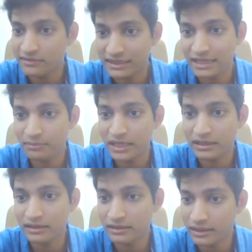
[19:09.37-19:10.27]
Will that make
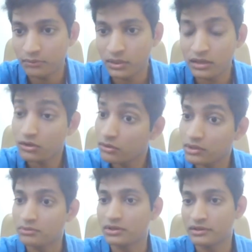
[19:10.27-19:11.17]
it work? No,
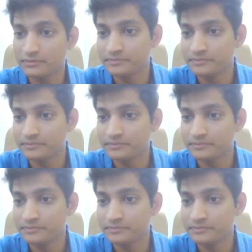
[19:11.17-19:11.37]
it won't.